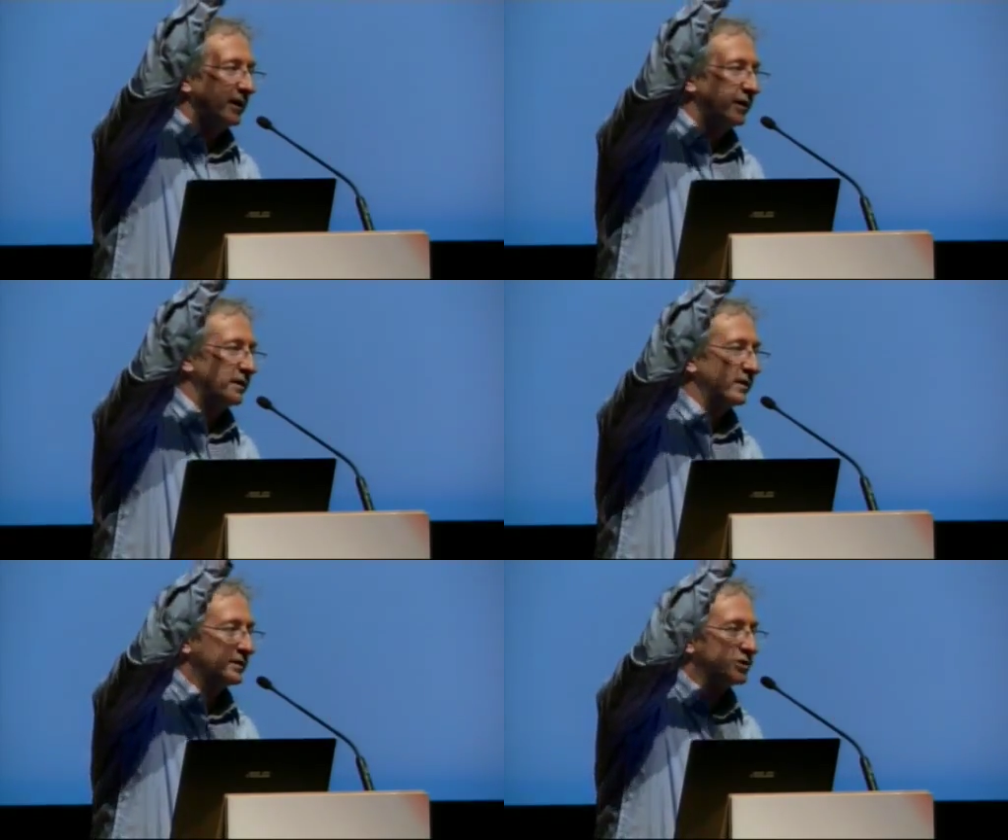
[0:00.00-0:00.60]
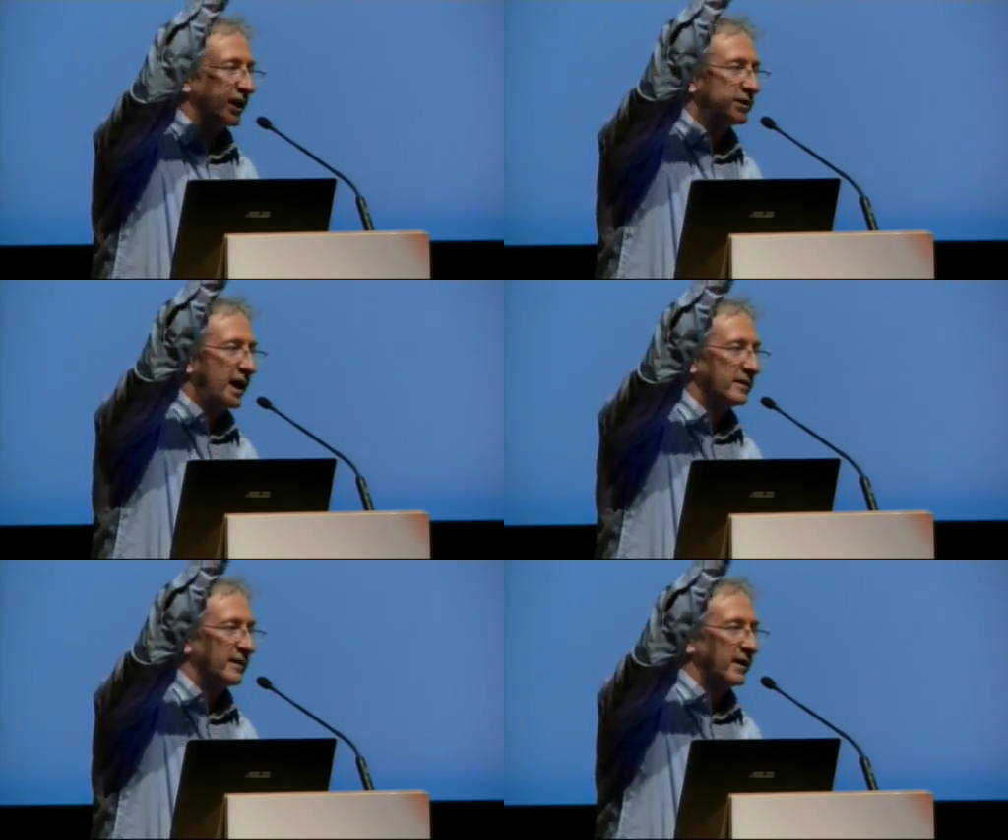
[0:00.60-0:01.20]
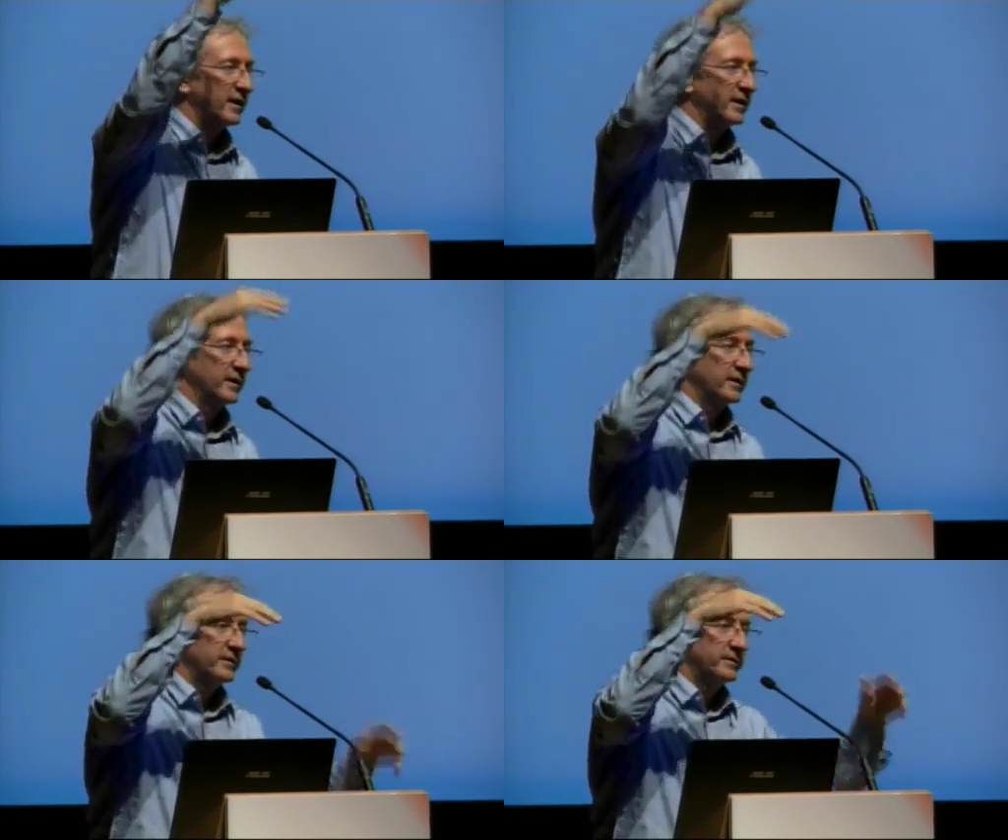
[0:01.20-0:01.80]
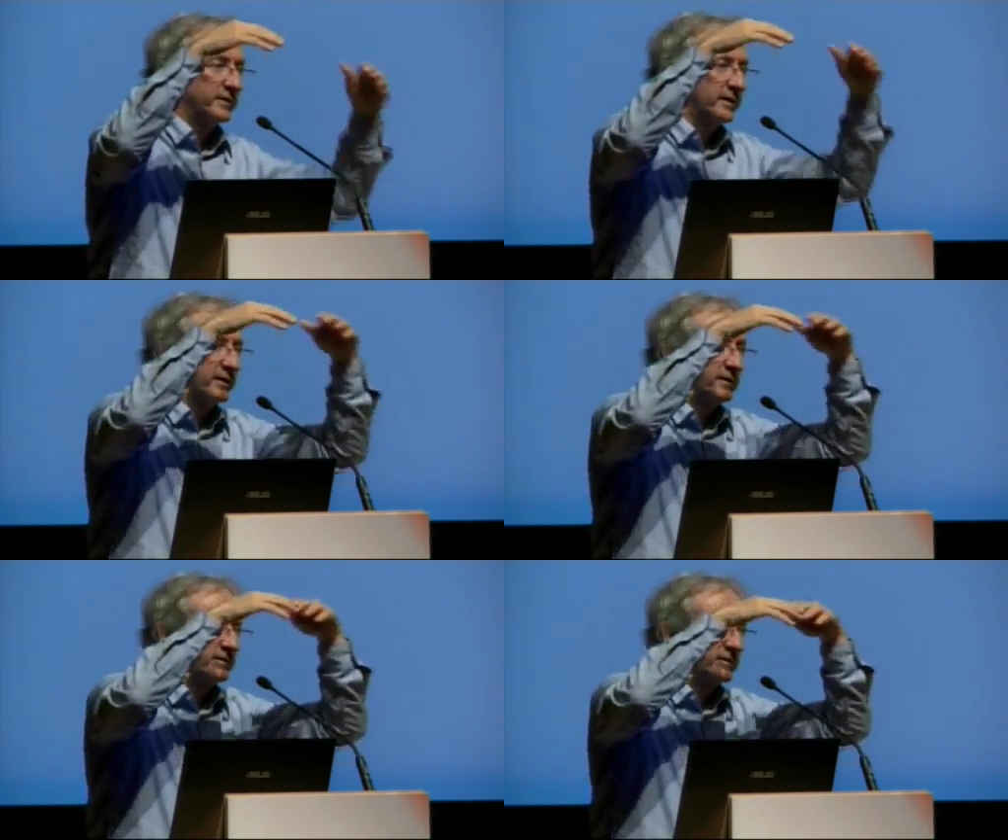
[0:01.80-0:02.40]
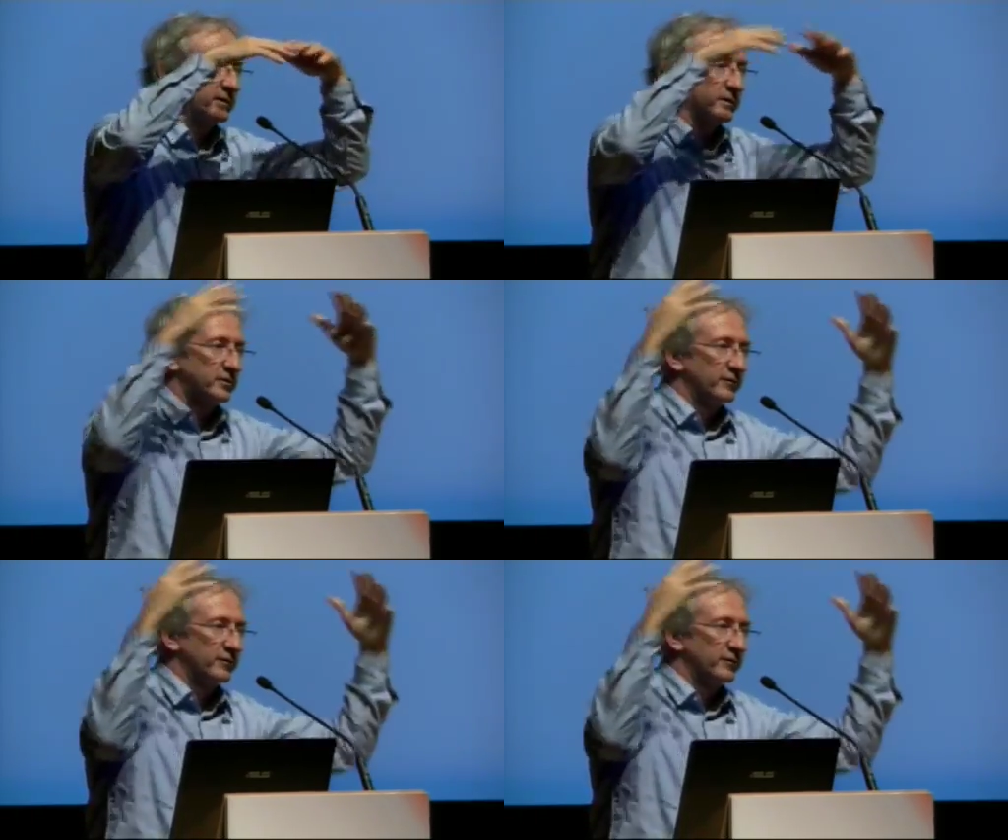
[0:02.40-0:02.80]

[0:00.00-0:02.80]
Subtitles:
in Jakarta. There is